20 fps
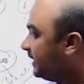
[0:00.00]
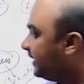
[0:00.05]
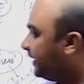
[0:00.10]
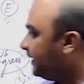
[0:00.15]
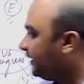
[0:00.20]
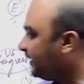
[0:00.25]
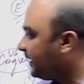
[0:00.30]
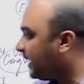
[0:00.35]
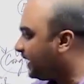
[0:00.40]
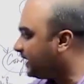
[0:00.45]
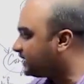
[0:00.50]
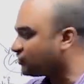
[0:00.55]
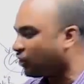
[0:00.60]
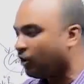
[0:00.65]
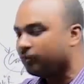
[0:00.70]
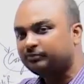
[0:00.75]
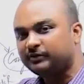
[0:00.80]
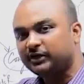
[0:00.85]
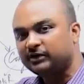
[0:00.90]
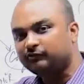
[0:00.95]
India has
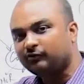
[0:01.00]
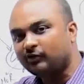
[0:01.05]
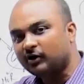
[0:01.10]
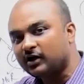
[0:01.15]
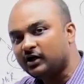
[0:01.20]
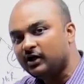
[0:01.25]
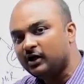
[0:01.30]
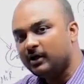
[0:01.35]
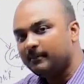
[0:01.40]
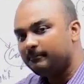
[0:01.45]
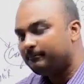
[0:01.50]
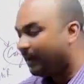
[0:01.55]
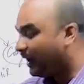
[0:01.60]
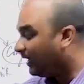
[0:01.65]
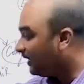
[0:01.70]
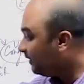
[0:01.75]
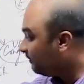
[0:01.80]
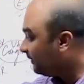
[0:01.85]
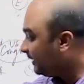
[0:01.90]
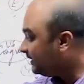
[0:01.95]
opted for a
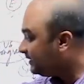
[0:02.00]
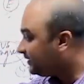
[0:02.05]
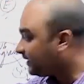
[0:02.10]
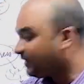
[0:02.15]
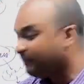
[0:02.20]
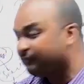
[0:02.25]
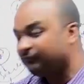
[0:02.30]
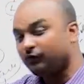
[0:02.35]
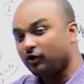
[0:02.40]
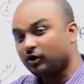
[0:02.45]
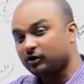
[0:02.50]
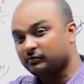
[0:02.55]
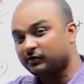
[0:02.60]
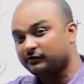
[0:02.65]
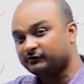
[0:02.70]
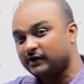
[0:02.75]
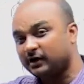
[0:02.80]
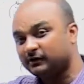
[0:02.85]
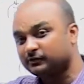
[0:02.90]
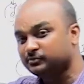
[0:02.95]
parliamentary form
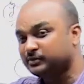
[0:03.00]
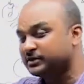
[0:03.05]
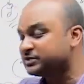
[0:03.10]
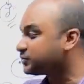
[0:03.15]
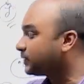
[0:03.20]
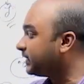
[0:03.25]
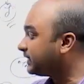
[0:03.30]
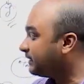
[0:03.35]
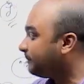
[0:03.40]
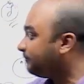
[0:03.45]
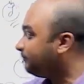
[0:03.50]
of government where the